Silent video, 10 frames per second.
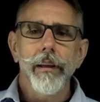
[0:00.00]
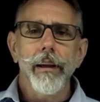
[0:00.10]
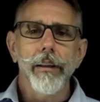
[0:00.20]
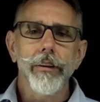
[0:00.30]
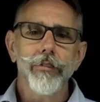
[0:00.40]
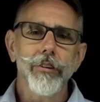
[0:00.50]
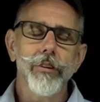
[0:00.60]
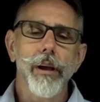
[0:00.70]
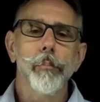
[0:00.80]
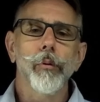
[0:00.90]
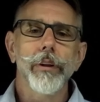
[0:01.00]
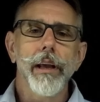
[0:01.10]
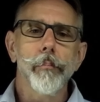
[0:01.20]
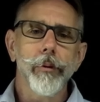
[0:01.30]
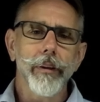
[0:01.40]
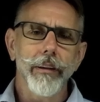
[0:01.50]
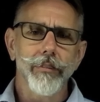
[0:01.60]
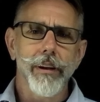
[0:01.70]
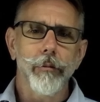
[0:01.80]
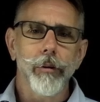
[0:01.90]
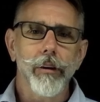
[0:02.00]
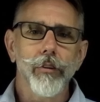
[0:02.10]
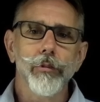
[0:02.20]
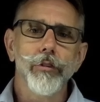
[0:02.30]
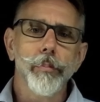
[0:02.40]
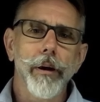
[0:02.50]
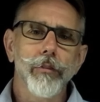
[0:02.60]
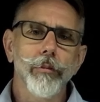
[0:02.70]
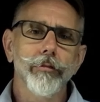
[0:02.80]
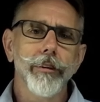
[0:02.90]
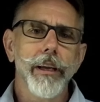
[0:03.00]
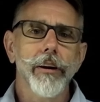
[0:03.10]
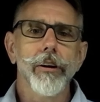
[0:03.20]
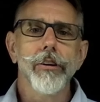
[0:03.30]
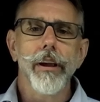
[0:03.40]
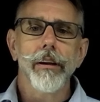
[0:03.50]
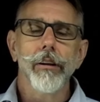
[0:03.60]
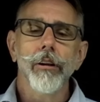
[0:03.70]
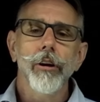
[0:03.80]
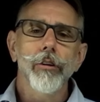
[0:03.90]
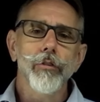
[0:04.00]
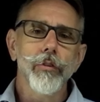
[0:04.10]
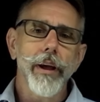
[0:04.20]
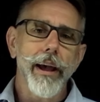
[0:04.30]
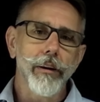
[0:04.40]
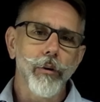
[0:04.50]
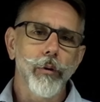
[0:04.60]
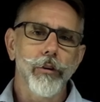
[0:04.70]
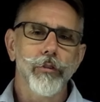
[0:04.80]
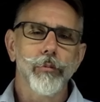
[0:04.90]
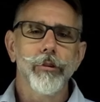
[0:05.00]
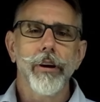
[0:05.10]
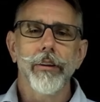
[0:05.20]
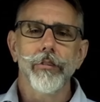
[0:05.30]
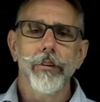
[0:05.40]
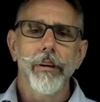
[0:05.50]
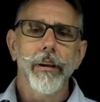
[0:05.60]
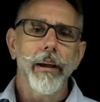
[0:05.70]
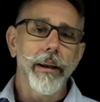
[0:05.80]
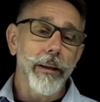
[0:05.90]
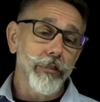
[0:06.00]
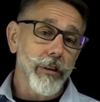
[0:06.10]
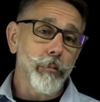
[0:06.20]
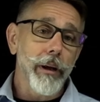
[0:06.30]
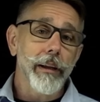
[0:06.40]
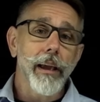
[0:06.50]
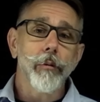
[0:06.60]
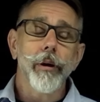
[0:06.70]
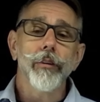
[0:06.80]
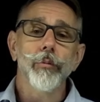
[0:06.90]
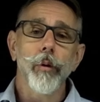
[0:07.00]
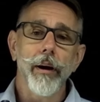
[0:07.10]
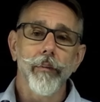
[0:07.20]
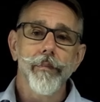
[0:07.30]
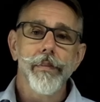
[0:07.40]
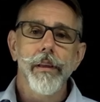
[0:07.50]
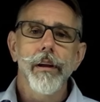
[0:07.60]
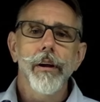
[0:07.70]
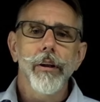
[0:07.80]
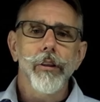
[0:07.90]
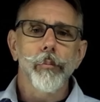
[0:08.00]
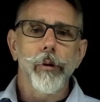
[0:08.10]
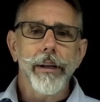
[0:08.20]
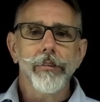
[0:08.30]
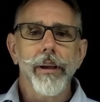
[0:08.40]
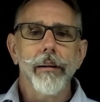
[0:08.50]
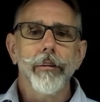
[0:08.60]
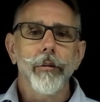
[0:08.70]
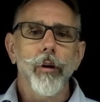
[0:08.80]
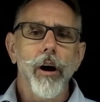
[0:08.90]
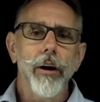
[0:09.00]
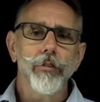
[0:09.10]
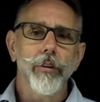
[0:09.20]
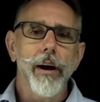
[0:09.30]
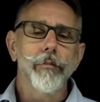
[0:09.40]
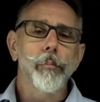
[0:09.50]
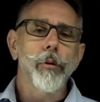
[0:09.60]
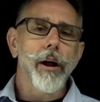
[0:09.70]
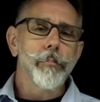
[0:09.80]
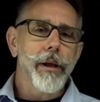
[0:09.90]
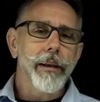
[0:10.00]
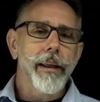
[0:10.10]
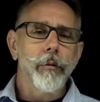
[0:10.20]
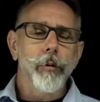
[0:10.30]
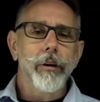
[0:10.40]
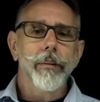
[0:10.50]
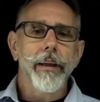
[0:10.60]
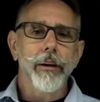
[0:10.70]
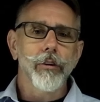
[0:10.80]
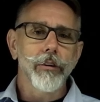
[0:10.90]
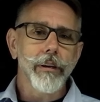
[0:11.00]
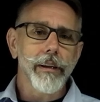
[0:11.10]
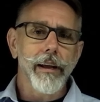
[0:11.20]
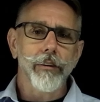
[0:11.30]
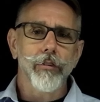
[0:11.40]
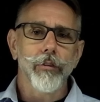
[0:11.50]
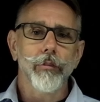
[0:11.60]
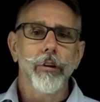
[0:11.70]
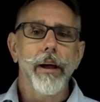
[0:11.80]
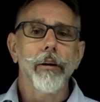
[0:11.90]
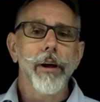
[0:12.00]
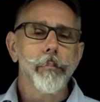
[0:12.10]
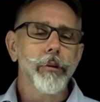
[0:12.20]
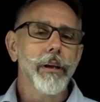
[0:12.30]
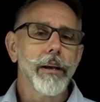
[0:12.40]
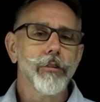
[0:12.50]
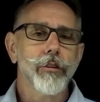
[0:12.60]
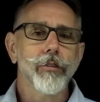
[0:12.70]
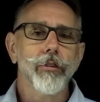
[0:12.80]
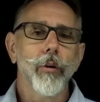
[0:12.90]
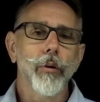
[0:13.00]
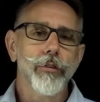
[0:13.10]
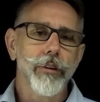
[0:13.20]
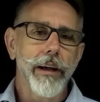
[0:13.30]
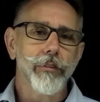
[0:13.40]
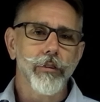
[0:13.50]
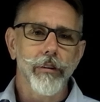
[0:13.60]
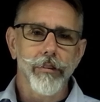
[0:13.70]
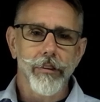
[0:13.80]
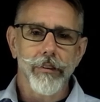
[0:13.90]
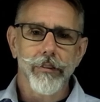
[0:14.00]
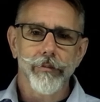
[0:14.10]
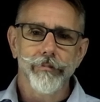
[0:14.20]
In this example, the MPLS network is responsible for carrying data to the headquarters, which has an SD-WAN gateway as well. The branch gateway will also have a broadband network that could connect to cloud applications or SaaS services.